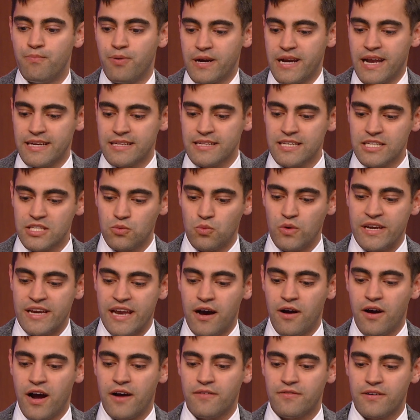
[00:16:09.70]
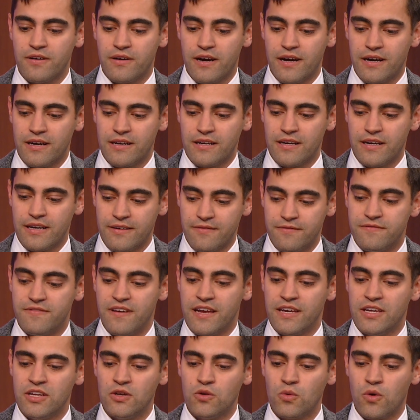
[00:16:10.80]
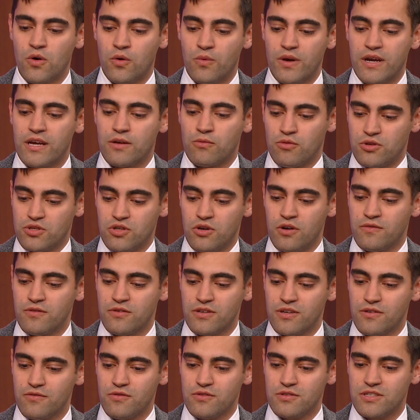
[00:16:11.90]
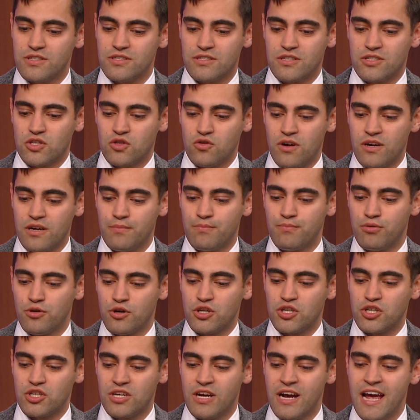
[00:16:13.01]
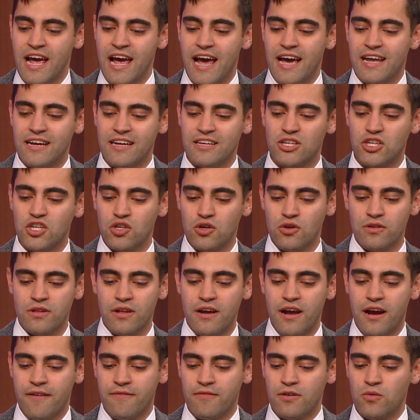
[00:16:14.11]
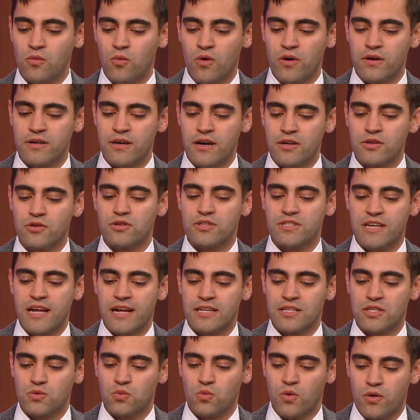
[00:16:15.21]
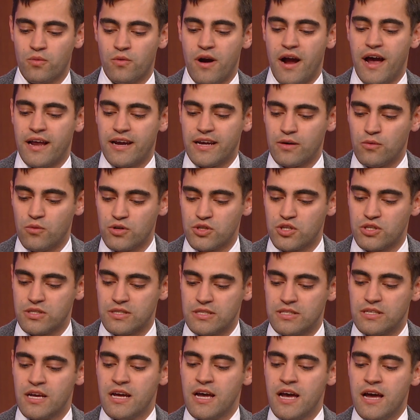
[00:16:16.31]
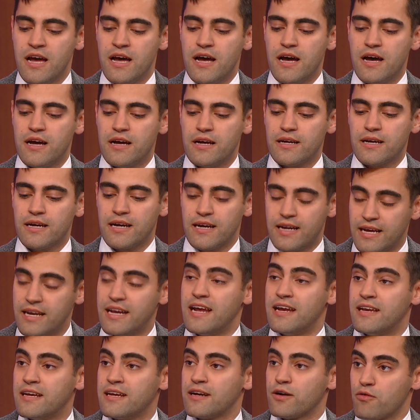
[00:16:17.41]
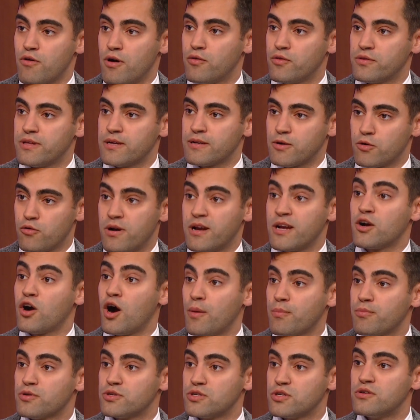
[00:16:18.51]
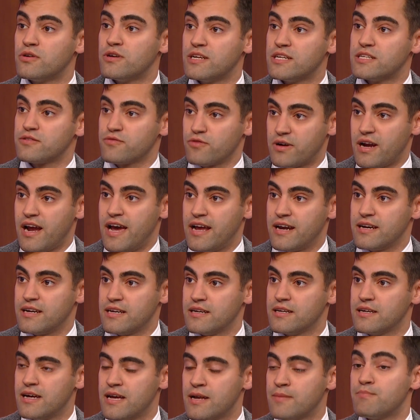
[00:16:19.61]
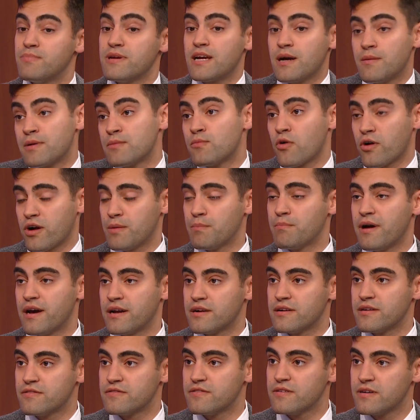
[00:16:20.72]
But at least we now have a venue where we can resolve our differences and try to push and ensure that everyone understands where we're heading, which is Canadian growth and creating opportunities for Canada and becoming more competitive.